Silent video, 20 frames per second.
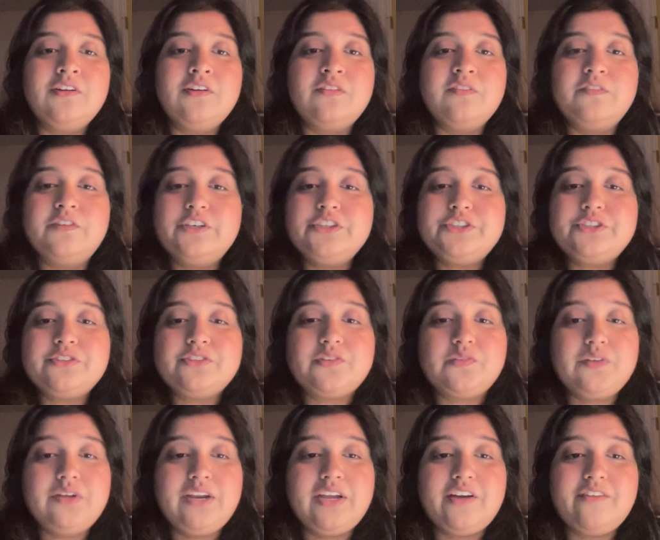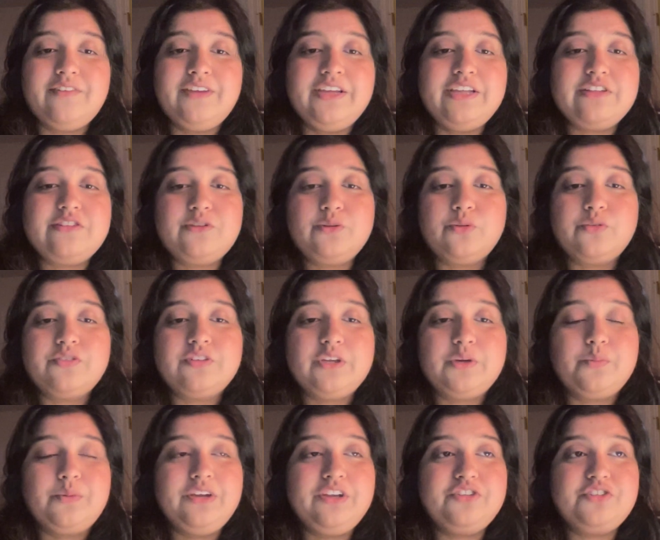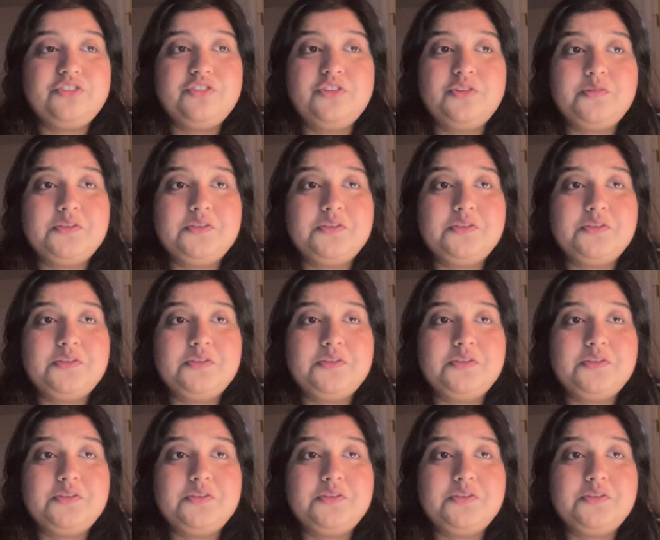versions of the Navier-Stokes equations,